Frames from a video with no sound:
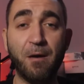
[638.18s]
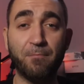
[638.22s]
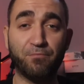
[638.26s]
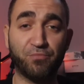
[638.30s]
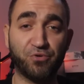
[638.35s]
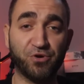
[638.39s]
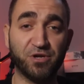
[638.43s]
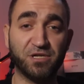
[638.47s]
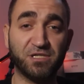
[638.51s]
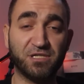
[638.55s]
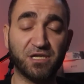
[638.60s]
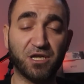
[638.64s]

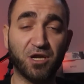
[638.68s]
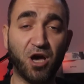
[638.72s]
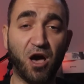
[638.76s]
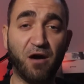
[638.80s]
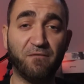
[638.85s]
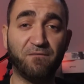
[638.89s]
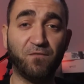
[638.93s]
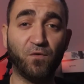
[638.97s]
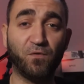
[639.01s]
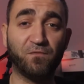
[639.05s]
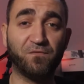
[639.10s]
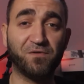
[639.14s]
printed
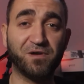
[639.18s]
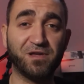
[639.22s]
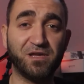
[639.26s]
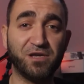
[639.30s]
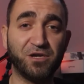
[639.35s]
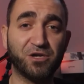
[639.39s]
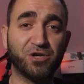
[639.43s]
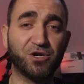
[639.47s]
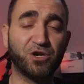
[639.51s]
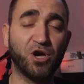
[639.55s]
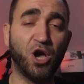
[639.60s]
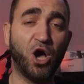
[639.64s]
off over
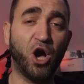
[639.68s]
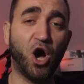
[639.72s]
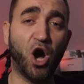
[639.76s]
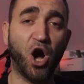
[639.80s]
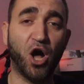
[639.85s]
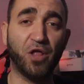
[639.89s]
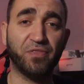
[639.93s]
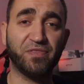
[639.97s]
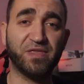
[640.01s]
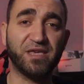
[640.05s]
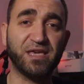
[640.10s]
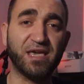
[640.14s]
here
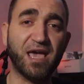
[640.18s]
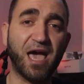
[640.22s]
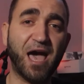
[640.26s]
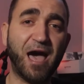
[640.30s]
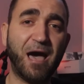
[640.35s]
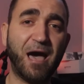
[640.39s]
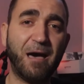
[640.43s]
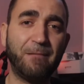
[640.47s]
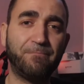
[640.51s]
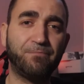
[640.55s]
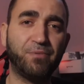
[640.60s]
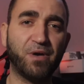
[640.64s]
on the
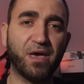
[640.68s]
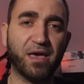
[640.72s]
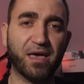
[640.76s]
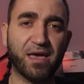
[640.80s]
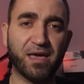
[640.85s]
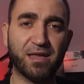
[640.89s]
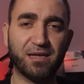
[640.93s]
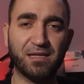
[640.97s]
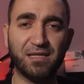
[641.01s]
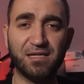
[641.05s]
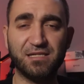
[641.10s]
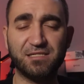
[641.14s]
app,
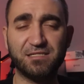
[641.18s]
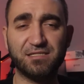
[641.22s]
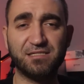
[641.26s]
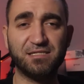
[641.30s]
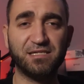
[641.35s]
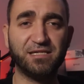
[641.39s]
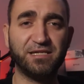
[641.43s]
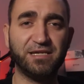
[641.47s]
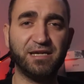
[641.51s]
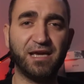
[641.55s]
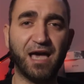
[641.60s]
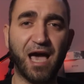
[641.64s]
and let's
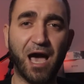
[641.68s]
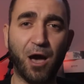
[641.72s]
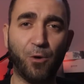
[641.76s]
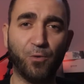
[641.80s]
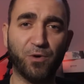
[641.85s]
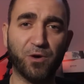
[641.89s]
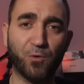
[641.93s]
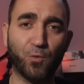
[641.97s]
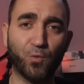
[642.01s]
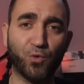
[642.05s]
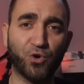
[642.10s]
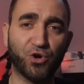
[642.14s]
see how
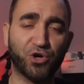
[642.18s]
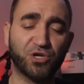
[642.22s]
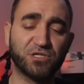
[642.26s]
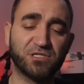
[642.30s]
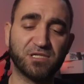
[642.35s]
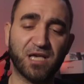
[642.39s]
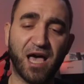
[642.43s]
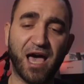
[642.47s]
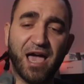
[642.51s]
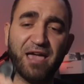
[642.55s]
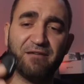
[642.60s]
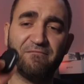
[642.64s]
it works.
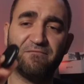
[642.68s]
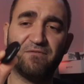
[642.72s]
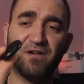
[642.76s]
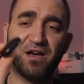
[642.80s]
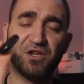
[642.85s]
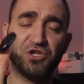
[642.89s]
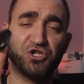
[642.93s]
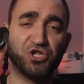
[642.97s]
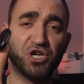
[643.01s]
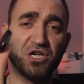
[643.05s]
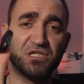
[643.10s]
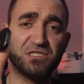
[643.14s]
I've
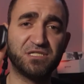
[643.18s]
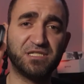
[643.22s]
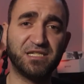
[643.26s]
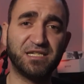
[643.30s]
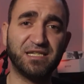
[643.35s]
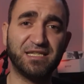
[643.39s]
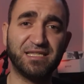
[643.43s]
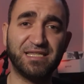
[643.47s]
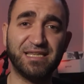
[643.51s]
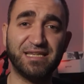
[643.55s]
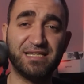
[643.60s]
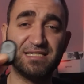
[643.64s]

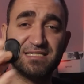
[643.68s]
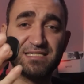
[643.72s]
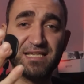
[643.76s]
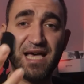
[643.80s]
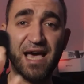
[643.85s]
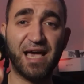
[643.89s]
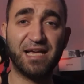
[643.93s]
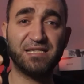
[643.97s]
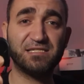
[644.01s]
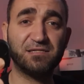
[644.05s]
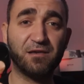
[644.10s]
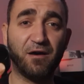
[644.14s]
adjusted the
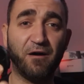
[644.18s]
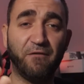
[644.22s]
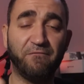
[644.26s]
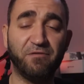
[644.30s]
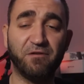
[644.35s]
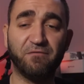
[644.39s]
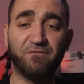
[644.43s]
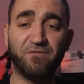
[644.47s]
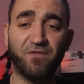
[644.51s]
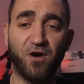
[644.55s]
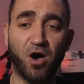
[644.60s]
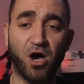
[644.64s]
size of the
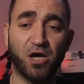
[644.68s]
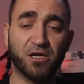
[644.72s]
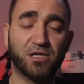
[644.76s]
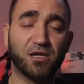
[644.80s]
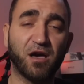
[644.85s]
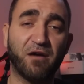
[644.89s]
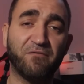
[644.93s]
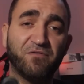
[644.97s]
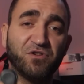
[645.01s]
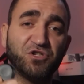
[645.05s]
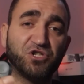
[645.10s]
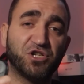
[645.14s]
font,
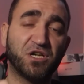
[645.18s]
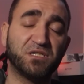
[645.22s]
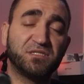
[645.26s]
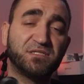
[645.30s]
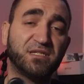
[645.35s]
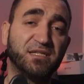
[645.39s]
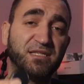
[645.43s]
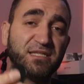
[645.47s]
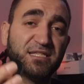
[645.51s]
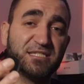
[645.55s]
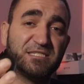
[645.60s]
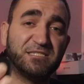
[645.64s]
I've
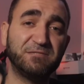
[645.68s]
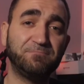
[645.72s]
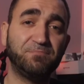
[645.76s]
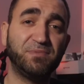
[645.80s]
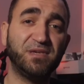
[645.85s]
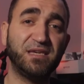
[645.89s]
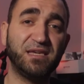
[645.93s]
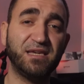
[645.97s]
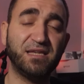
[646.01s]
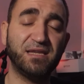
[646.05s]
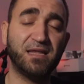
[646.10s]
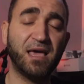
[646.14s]
adjusted the
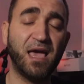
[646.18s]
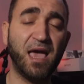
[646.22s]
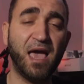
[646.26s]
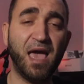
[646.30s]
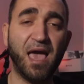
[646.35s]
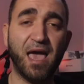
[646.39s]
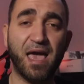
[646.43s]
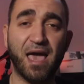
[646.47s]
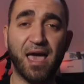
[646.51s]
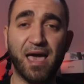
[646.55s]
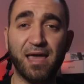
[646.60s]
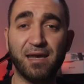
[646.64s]
speed,
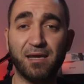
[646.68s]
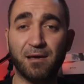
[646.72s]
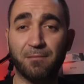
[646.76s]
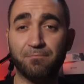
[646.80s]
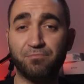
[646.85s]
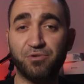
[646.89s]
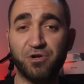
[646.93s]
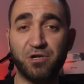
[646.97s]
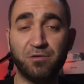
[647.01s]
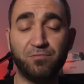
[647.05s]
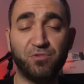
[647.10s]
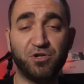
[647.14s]
and I'm
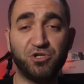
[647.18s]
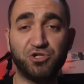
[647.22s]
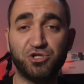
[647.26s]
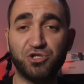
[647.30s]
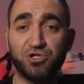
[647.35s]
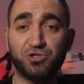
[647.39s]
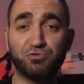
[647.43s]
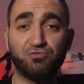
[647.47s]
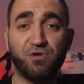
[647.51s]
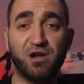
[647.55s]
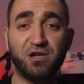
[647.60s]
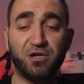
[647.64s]
pretty much
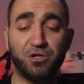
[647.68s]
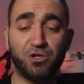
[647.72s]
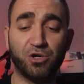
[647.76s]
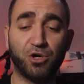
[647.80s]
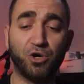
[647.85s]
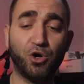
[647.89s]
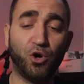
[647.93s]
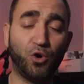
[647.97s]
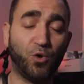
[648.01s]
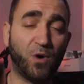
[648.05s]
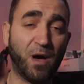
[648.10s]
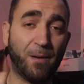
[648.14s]
just ready to
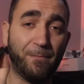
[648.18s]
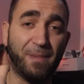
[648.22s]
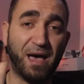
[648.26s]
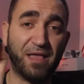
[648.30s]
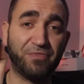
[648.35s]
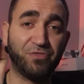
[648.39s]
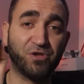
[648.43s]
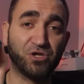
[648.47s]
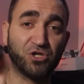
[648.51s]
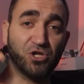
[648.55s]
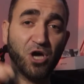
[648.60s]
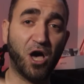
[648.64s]
go. I'm at
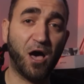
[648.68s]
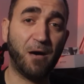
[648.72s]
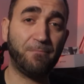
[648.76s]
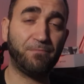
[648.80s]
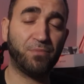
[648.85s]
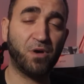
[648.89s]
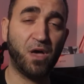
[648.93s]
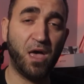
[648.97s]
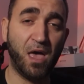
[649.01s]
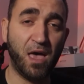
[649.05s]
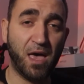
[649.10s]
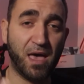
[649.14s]
the
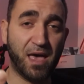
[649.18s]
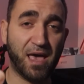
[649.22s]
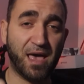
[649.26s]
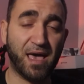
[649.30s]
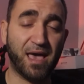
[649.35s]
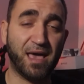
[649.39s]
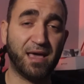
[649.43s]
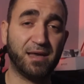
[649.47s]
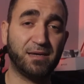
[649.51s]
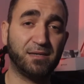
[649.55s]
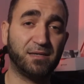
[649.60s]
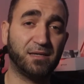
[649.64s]
top,
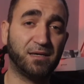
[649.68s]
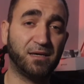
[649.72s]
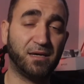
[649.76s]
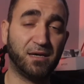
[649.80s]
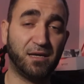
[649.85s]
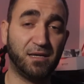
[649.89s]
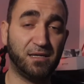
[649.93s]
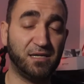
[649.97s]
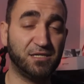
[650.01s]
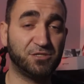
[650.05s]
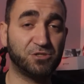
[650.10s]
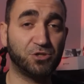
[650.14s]
and
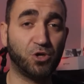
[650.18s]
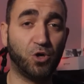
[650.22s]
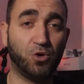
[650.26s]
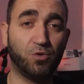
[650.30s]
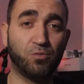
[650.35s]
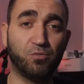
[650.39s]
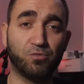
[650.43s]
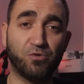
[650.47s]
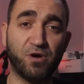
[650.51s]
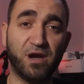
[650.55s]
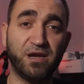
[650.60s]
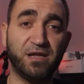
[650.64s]
let's go.
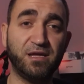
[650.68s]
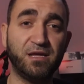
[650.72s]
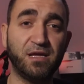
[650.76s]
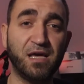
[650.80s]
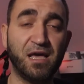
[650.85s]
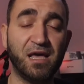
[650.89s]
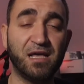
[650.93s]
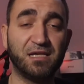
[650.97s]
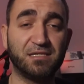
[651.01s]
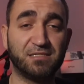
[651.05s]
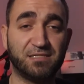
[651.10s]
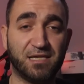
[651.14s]
Ready,
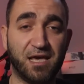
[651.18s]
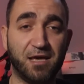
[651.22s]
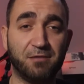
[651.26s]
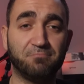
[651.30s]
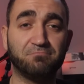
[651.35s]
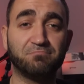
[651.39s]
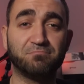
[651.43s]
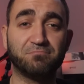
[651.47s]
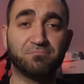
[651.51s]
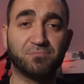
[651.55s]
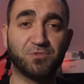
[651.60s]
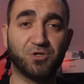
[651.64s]
set,
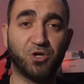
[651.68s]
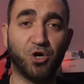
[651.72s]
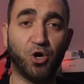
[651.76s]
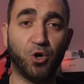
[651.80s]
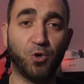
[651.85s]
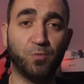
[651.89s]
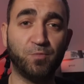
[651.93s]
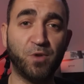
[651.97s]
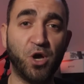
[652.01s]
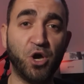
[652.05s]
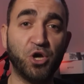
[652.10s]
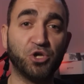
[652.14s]
go.
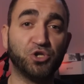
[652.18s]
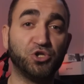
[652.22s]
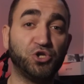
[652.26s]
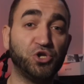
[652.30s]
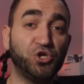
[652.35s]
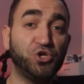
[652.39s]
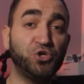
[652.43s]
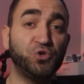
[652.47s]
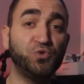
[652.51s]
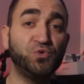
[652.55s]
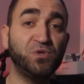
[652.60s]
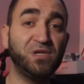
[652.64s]
Do
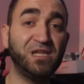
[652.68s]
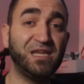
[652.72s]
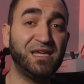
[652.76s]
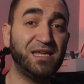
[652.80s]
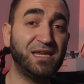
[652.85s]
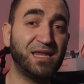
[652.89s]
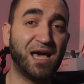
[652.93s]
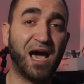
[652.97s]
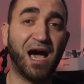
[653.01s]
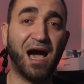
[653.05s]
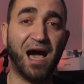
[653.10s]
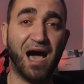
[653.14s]
you need
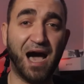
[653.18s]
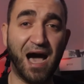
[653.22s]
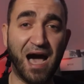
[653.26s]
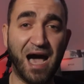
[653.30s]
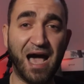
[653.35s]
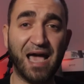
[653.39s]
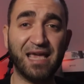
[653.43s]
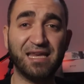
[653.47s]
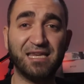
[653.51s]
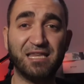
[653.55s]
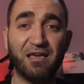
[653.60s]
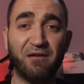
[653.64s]
a
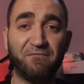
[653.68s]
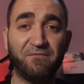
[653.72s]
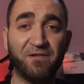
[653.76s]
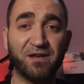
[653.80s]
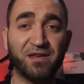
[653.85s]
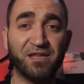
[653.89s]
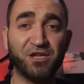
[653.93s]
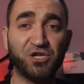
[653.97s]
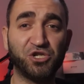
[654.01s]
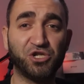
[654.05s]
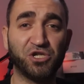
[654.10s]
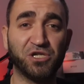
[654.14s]
high
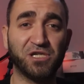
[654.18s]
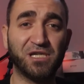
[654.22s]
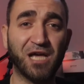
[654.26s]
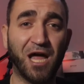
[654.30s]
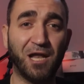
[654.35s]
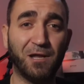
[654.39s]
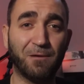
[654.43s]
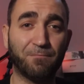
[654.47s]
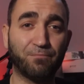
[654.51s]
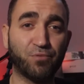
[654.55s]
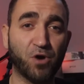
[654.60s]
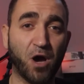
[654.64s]
definition
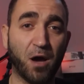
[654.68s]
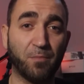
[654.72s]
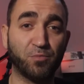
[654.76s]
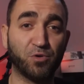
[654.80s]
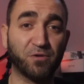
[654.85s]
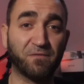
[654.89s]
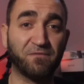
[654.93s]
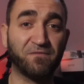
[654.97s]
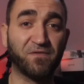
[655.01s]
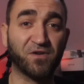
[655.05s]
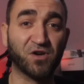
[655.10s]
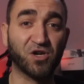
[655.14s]

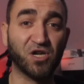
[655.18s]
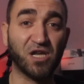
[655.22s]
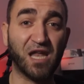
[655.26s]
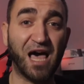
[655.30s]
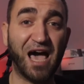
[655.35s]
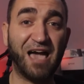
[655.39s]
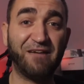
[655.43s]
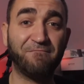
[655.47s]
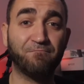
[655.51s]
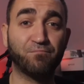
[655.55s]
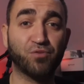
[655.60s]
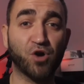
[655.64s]
teleprompter for
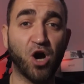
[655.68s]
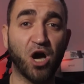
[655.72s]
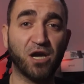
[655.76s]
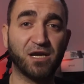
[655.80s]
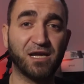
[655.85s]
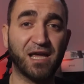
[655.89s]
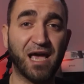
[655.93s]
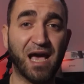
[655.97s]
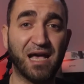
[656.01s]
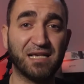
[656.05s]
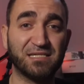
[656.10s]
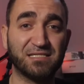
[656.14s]
live
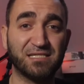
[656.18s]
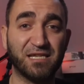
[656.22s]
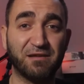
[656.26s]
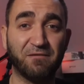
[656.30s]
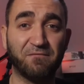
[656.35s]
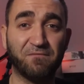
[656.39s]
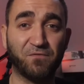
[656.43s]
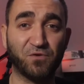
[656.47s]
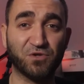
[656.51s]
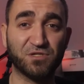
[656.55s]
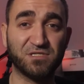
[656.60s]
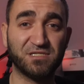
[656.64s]
broadcasting
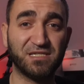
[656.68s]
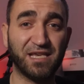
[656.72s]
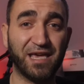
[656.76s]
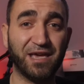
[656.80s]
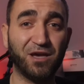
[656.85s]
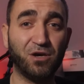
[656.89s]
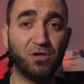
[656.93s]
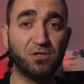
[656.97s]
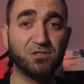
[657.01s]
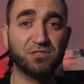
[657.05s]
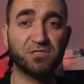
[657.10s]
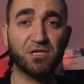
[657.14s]
for
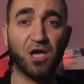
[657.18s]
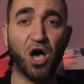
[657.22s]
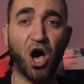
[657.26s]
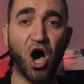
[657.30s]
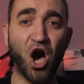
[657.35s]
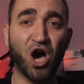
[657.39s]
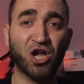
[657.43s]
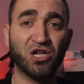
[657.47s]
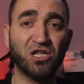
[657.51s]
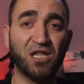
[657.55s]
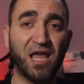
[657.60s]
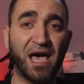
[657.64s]
sales,
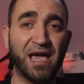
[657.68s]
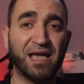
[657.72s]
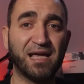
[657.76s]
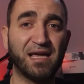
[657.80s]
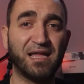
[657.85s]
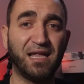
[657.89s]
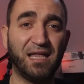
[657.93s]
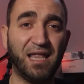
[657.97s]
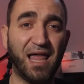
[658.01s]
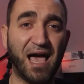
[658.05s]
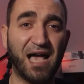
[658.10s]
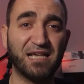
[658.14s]
online
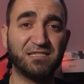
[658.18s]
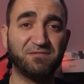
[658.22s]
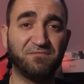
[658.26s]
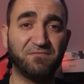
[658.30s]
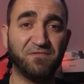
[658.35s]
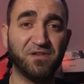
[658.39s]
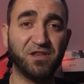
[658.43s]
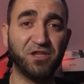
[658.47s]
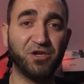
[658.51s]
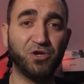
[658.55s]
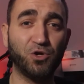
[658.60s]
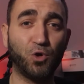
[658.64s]
class
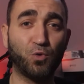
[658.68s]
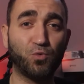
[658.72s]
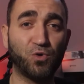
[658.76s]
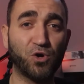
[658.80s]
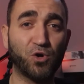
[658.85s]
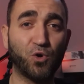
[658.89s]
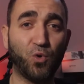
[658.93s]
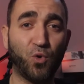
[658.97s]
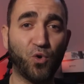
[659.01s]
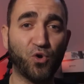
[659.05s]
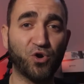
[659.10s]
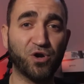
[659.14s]
video
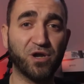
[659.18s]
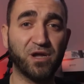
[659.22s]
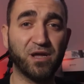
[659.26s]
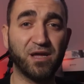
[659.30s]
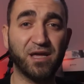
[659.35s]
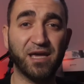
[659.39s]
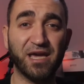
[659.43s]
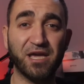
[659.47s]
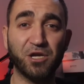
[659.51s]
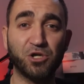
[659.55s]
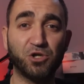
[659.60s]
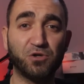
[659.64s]
recording,
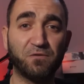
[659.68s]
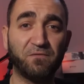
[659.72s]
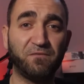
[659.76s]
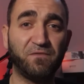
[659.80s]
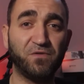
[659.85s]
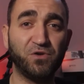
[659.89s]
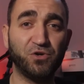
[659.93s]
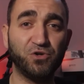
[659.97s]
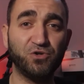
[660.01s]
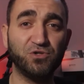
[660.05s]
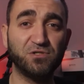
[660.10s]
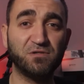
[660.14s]

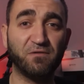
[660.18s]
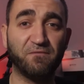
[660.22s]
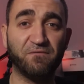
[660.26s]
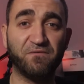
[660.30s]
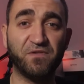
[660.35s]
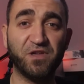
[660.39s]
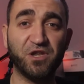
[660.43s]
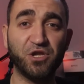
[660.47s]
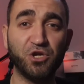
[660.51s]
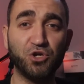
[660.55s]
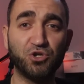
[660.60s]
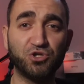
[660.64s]
interviews,
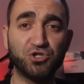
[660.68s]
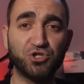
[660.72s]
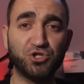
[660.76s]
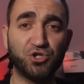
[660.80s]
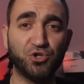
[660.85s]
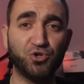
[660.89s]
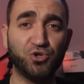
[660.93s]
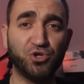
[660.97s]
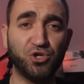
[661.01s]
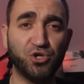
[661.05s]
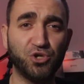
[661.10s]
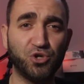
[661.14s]
video
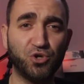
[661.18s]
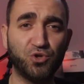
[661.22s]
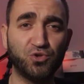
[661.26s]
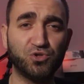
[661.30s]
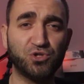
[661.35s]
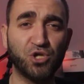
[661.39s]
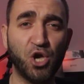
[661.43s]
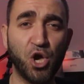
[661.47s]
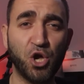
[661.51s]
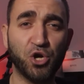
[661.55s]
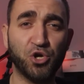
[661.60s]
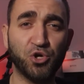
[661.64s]
studios,
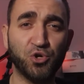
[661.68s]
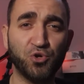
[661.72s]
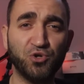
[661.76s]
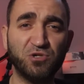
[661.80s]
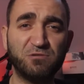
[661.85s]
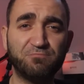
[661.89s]
news